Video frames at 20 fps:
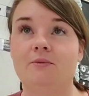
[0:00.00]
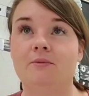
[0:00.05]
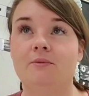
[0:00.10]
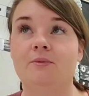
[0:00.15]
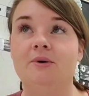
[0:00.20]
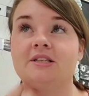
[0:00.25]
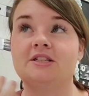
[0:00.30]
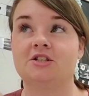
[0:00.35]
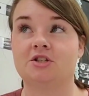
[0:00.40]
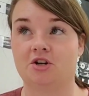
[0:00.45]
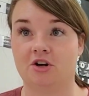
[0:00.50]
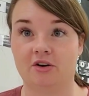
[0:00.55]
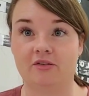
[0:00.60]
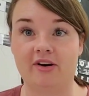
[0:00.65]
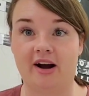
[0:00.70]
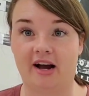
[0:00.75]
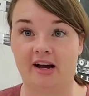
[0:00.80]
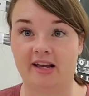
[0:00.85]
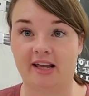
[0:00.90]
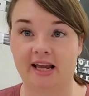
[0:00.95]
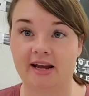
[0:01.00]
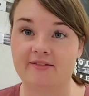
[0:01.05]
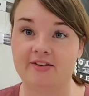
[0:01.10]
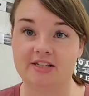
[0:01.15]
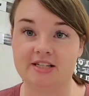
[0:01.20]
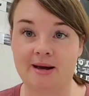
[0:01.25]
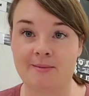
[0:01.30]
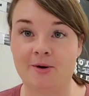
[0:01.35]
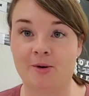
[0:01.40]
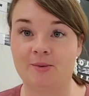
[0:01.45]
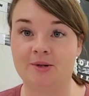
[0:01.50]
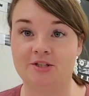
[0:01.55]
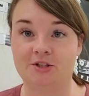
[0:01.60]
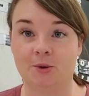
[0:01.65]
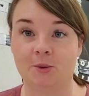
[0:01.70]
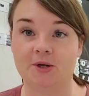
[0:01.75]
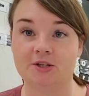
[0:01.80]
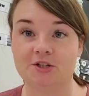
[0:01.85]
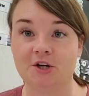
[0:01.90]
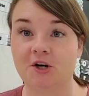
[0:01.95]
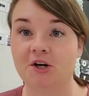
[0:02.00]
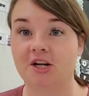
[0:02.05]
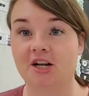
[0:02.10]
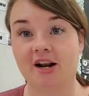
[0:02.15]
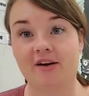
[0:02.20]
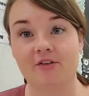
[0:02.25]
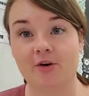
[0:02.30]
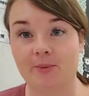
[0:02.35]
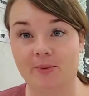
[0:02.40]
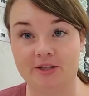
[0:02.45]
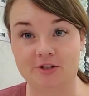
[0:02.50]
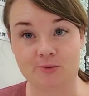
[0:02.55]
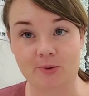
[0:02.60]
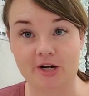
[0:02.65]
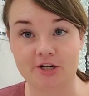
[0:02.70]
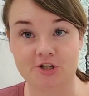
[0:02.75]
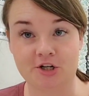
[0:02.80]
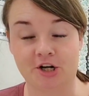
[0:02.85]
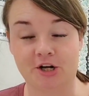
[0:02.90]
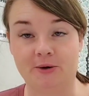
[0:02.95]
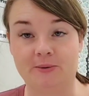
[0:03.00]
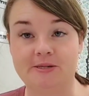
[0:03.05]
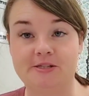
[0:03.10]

was nerve-wracking every time it was your turn and everyone's watching you.